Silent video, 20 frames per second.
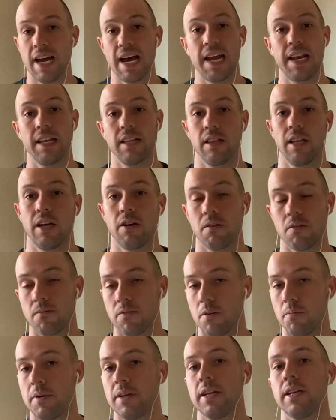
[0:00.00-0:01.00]
add it later in
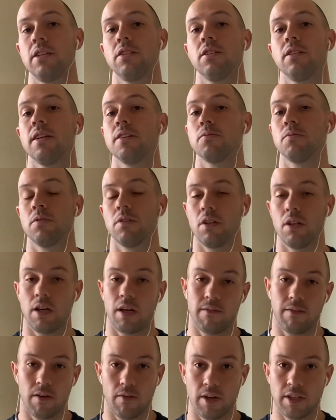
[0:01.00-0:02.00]
fermentation. That's what a lot
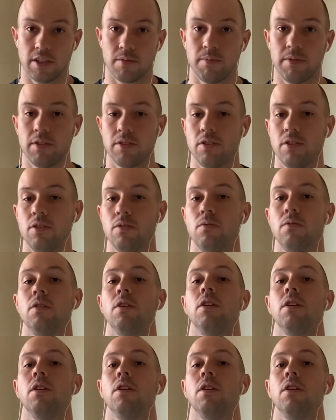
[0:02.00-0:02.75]
of our recipes do.